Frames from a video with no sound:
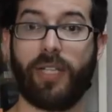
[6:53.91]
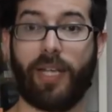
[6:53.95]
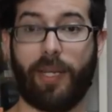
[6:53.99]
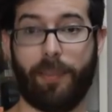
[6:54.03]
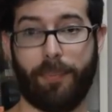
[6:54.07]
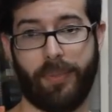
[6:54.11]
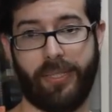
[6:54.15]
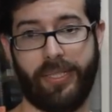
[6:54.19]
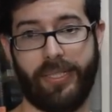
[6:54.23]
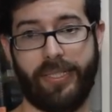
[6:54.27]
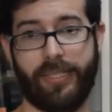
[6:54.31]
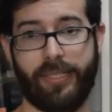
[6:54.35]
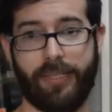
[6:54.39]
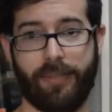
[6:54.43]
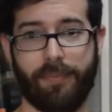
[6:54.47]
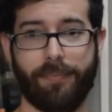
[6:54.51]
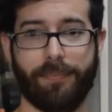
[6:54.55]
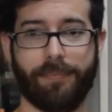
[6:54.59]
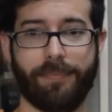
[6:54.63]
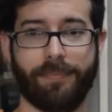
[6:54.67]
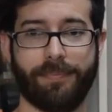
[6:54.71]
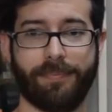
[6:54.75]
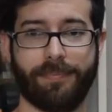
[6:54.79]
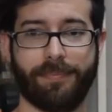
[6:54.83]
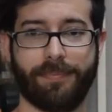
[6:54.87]
die, please.
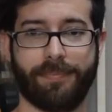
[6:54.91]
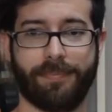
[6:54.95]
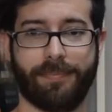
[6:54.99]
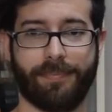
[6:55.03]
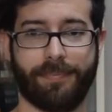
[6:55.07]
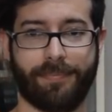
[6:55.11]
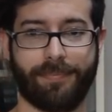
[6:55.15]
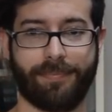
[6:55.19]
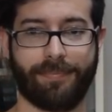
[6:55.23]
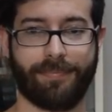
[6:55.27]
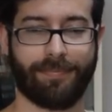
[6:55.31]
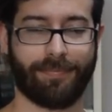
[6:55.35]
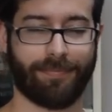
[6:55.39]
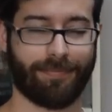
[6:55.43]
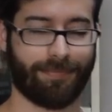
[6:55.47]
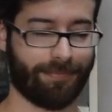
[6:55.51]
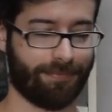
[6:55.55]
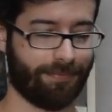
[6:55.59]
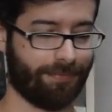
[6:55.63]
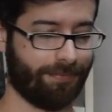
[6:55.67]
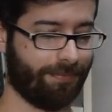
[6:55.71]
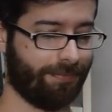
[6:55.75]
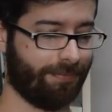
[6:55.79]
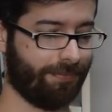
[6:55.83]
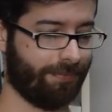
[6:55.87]
Okay.
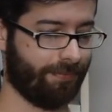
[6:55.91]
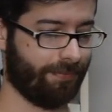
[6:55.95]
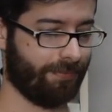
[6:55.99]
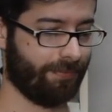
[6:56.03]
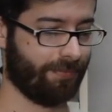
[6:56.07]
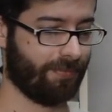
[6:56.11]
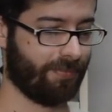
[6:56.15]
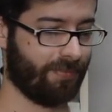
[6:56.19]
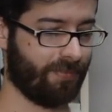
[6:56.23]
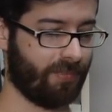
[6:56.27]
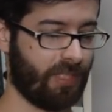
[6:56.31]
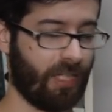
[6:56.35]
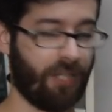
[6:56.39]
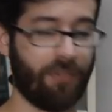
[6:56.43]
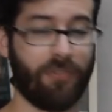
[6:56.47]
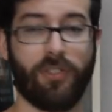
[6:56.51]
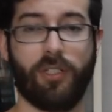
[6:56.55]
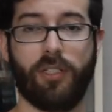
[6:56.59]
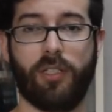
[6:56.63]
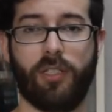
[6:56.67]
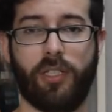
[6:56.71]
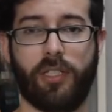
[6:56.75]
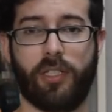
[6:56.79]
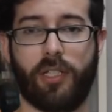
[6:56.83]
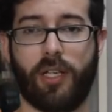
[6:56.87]
Definitely